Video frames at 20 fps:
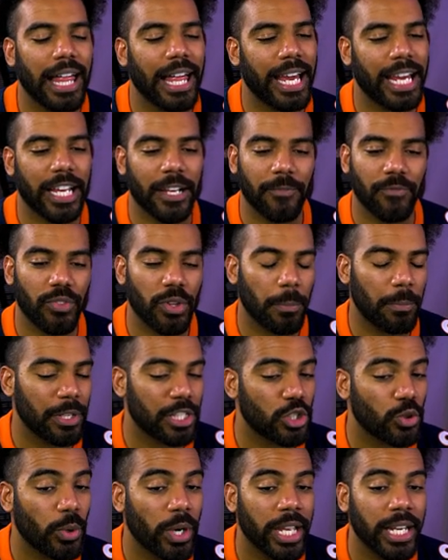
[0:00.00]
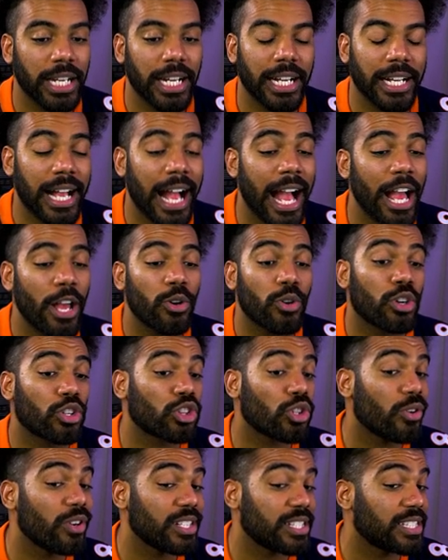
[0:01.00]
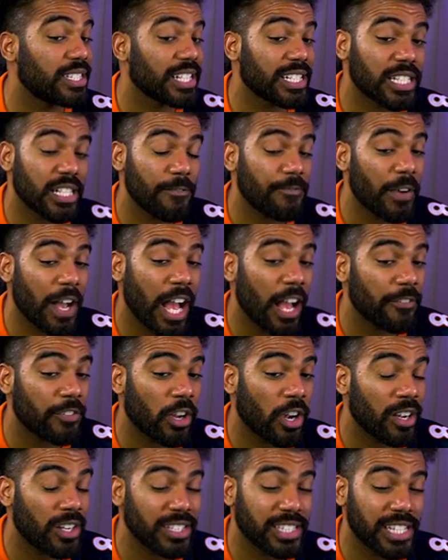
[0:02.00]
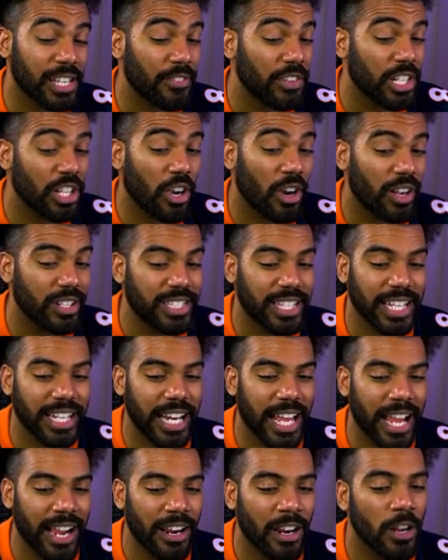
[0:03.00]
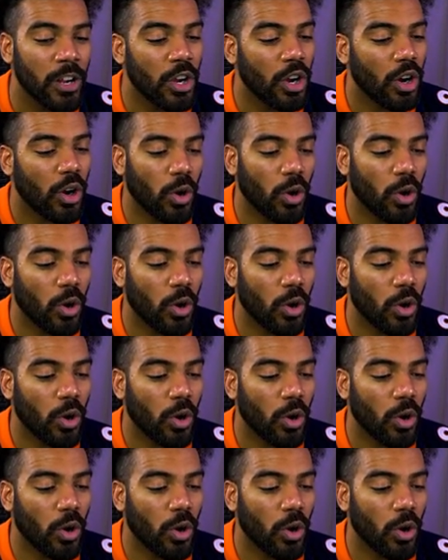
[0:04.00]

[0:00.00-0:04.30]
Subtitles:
like, between a guy who could throw his 65 yards, 70 yards in air,